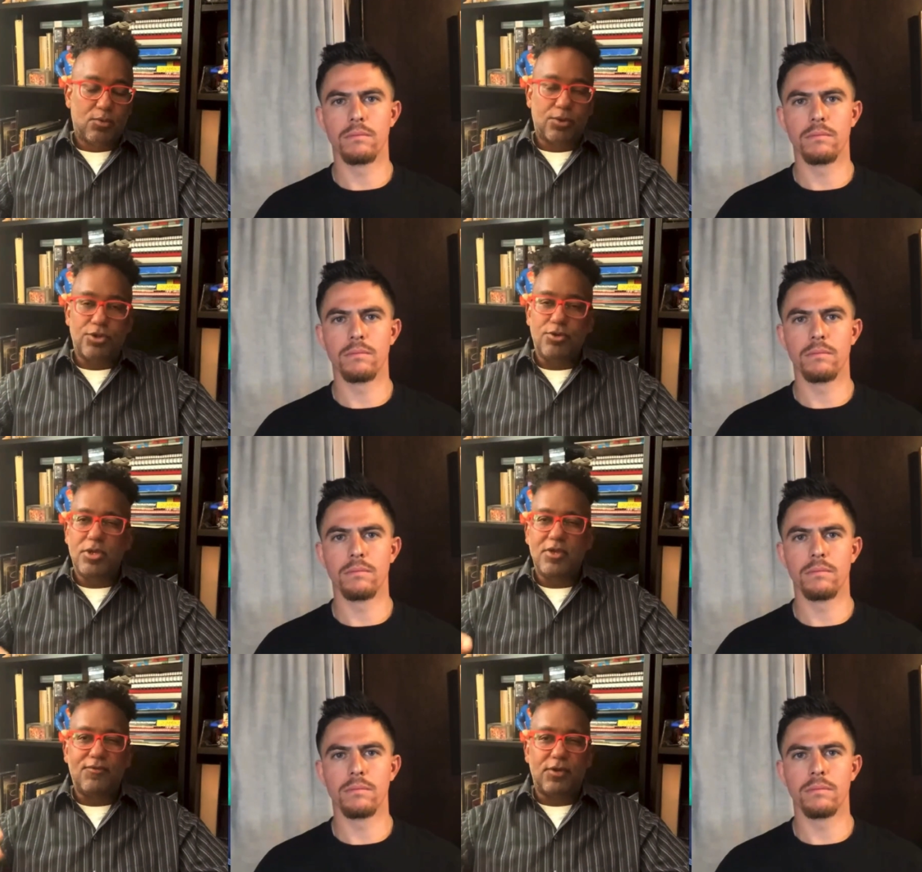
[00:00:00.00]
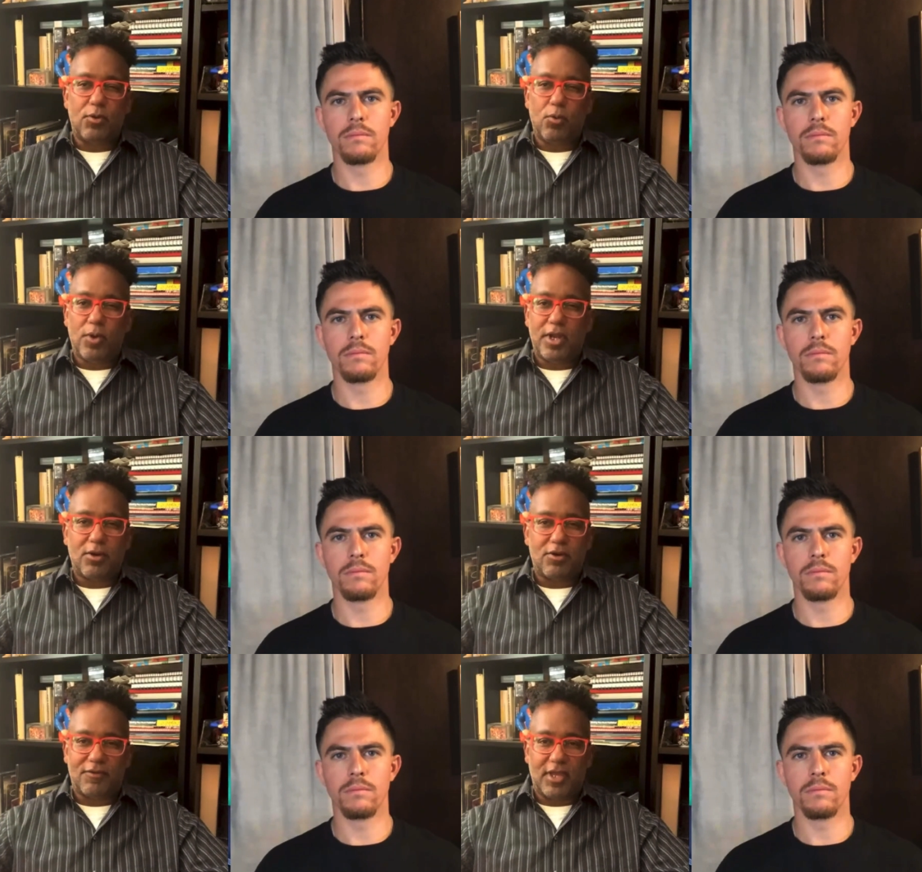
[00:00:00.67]
Speaker 1: were you even aware
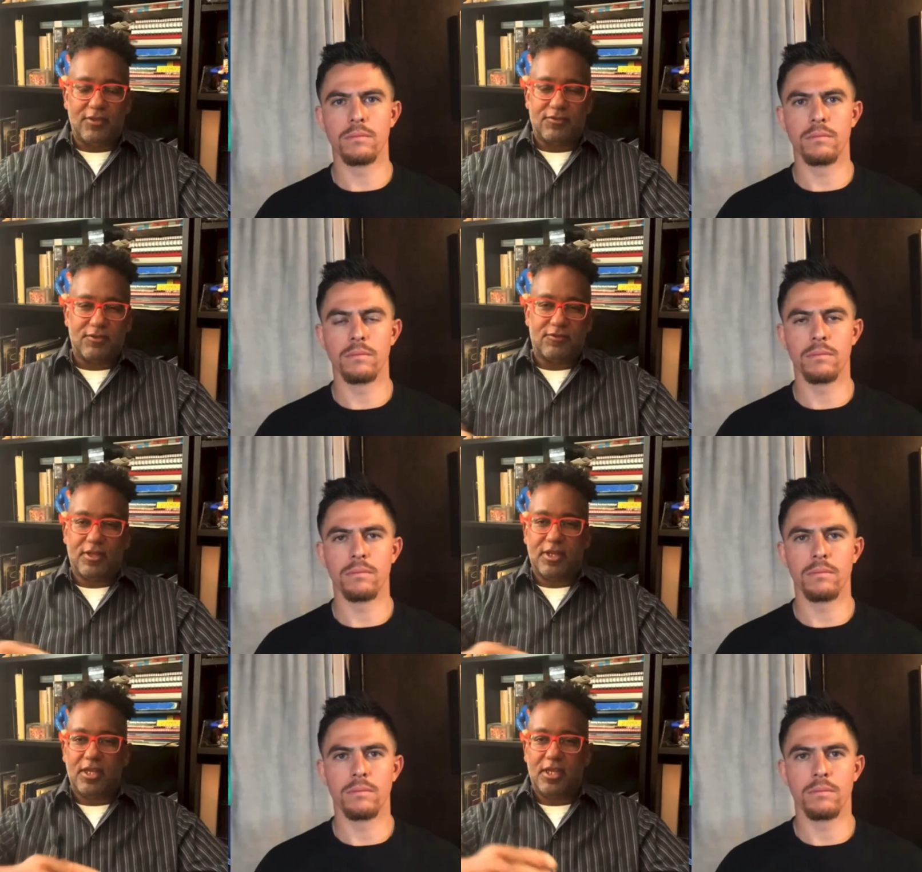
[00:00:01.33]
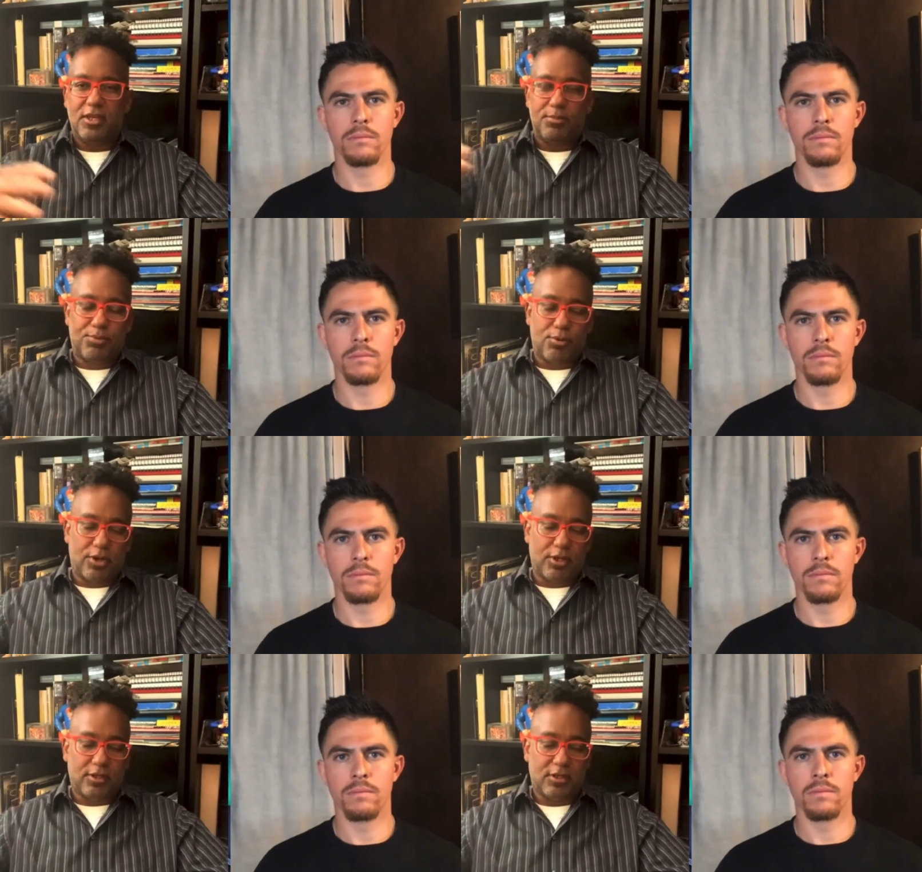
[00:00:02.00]
of ACEs at any
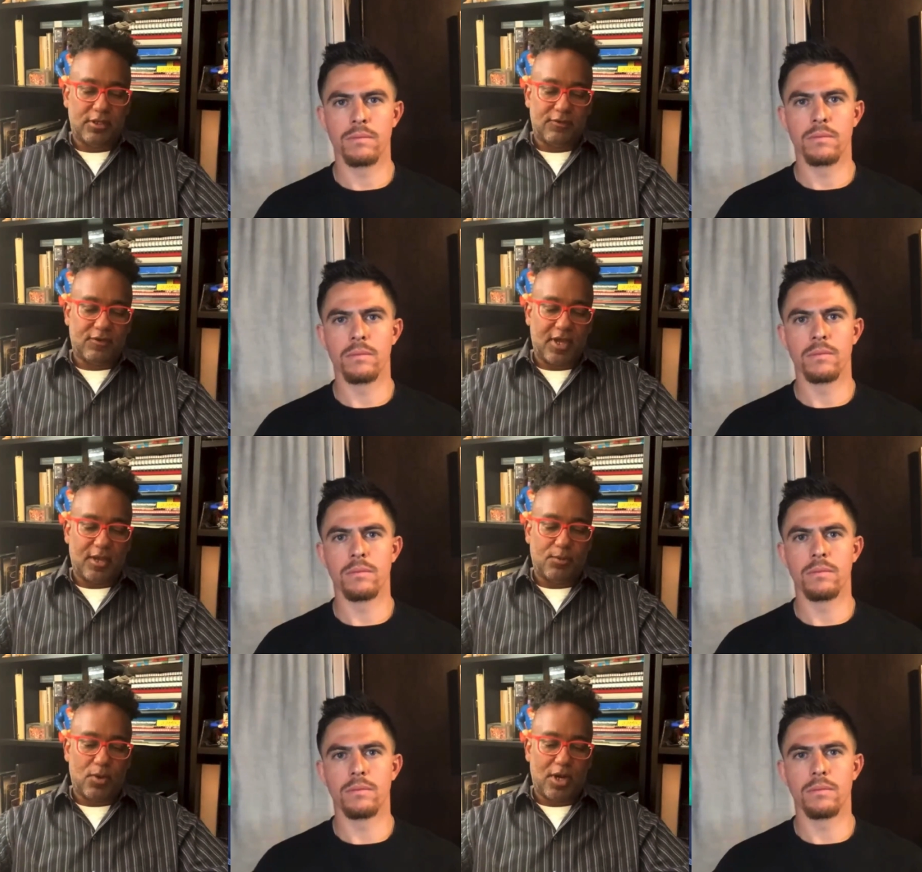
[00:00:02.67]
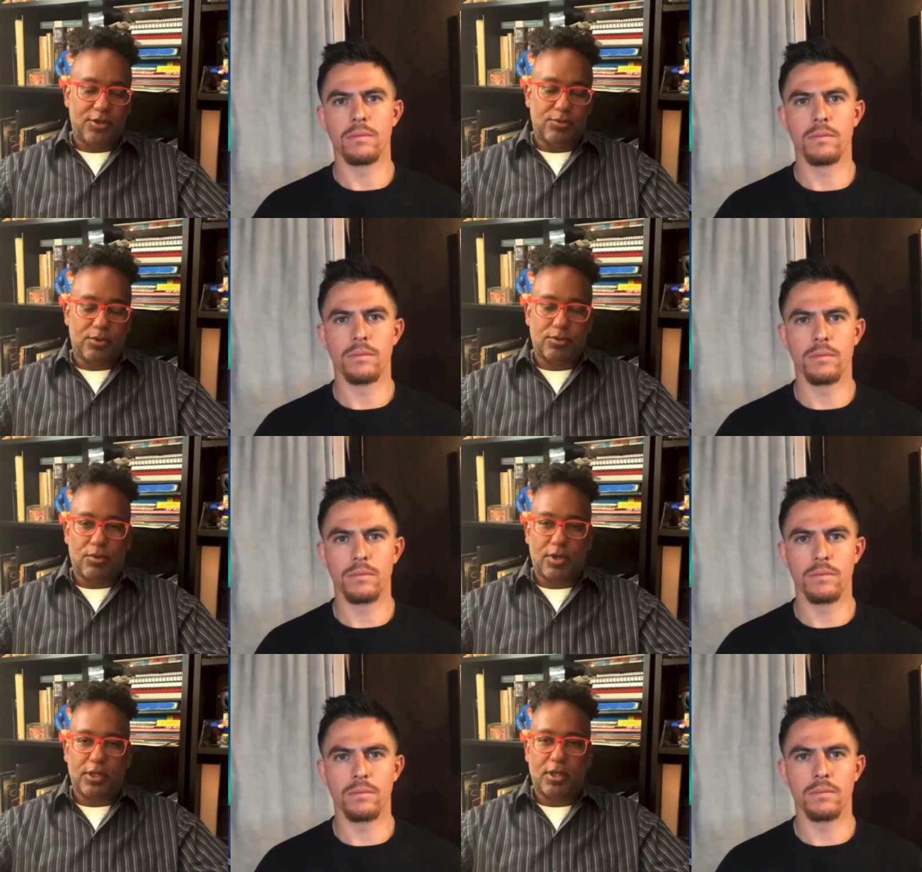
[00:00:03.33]
point in time while you were
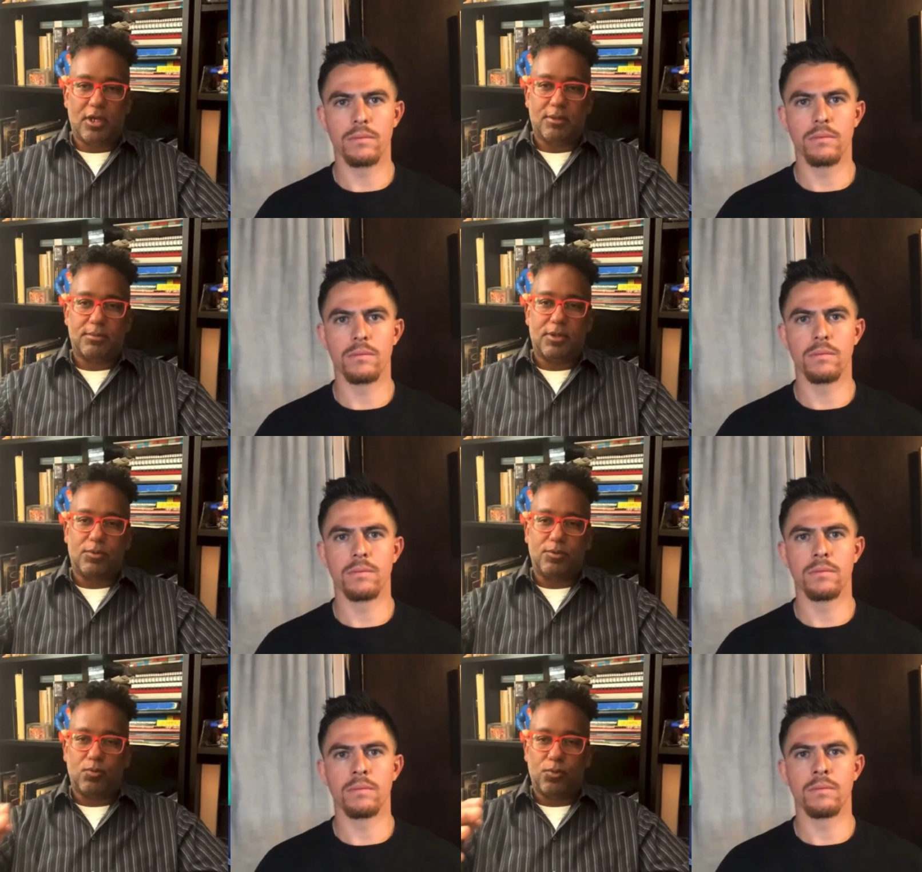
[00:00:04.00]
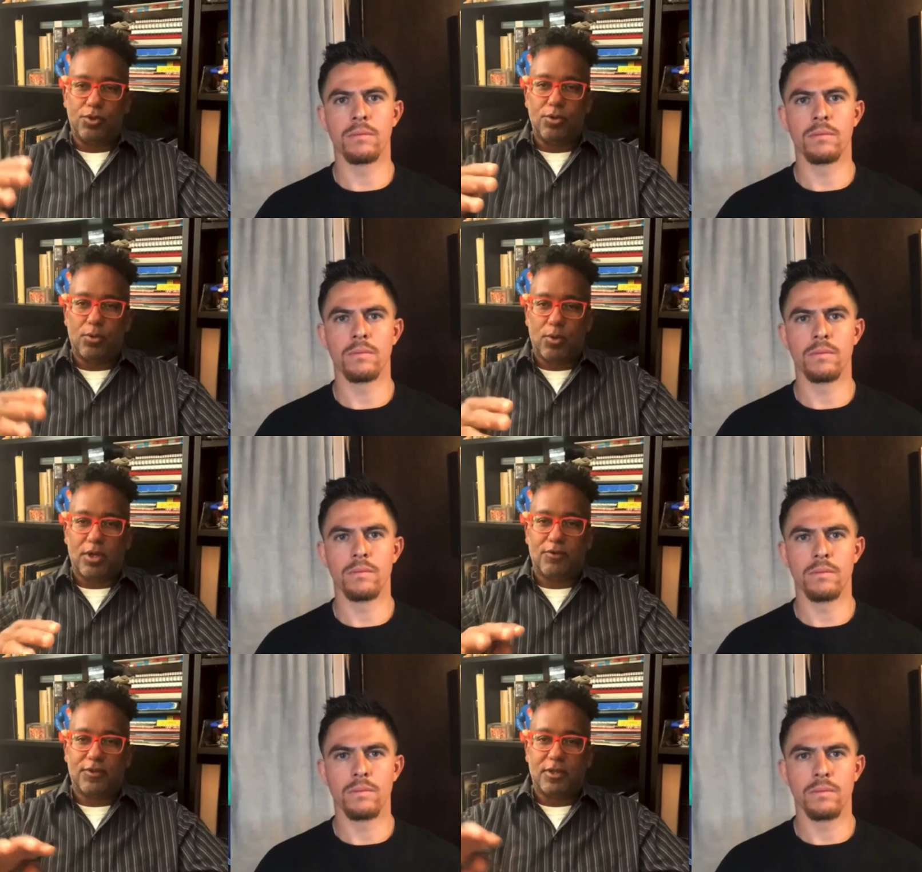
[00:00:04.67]
growing up? And were you aware
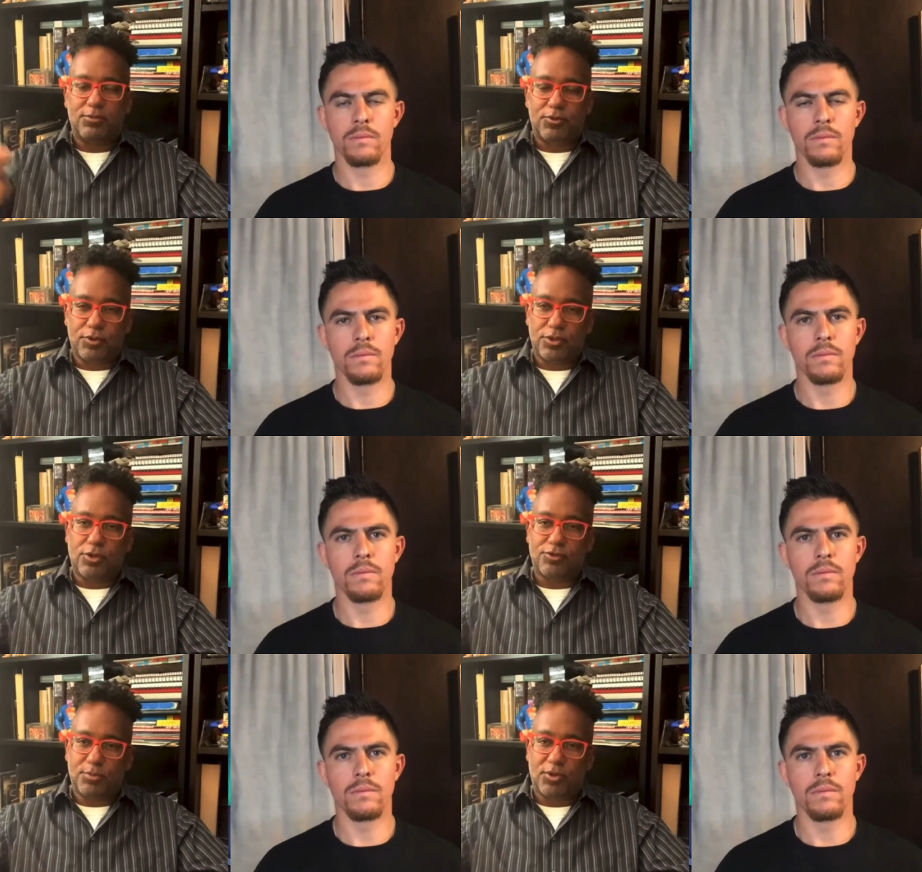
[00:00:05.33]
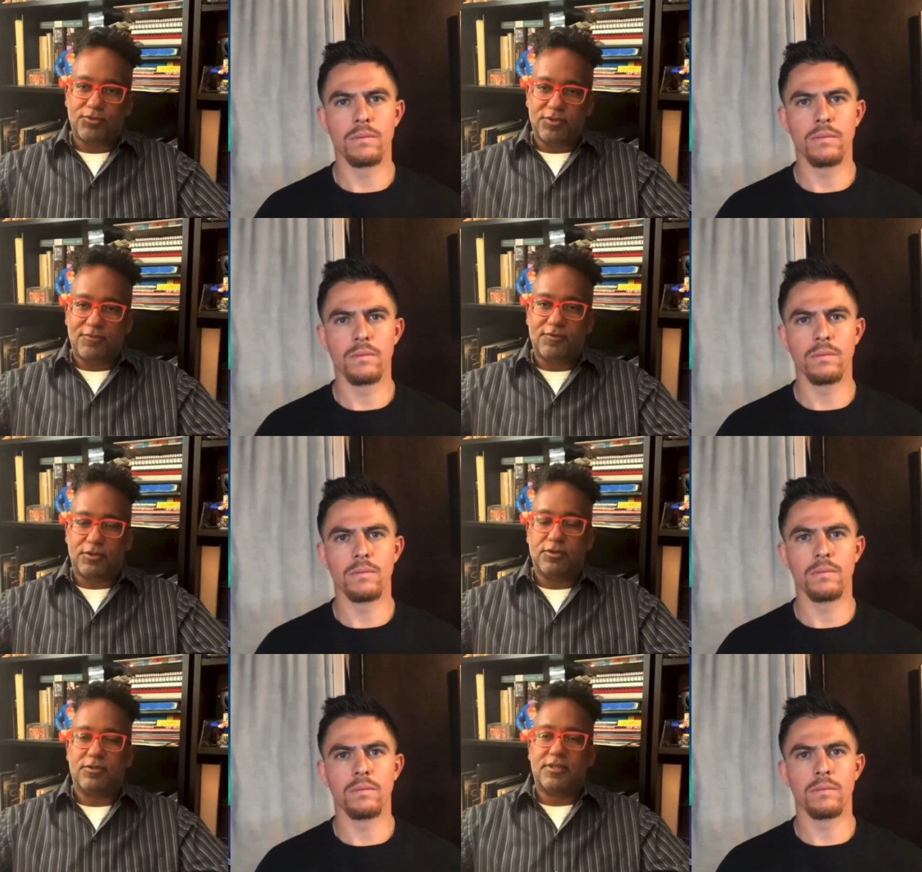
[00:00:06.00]
of them during those most
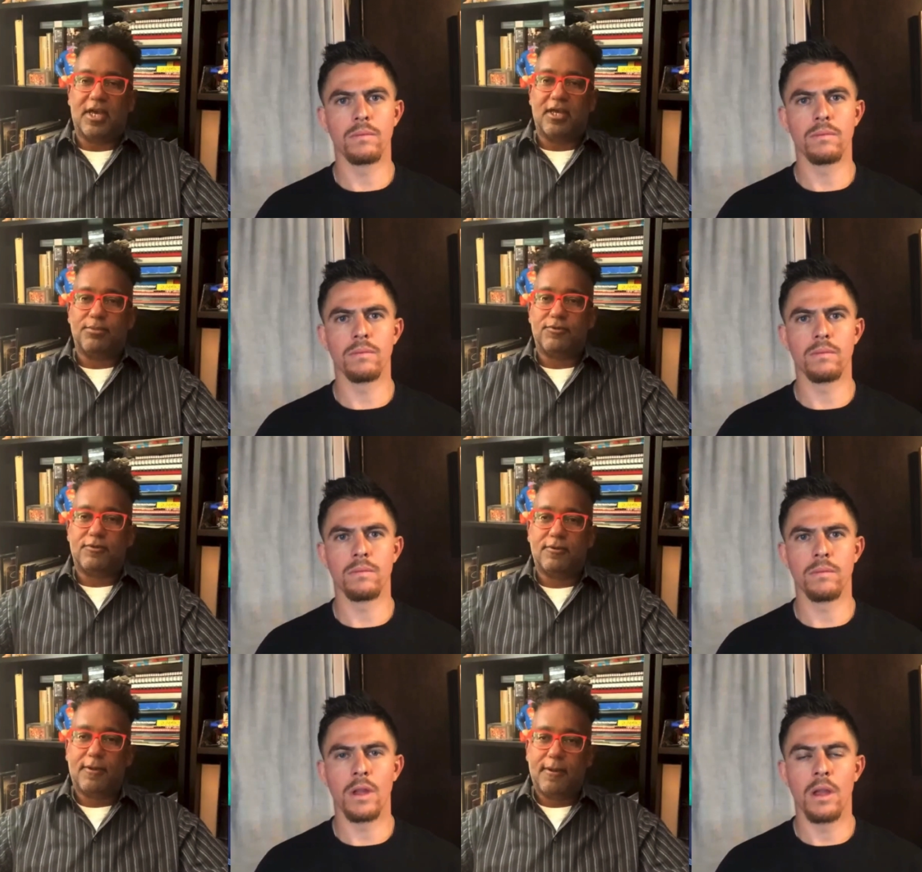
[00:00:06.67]
difficult times?